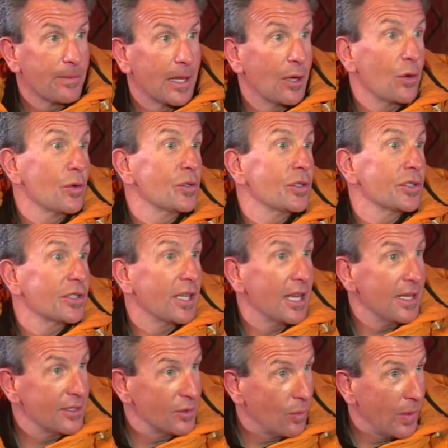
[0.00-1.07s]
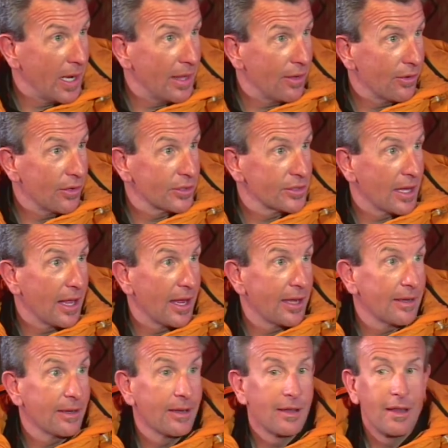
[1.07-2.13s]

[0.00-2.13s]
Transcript: They use the skis the way they're designed.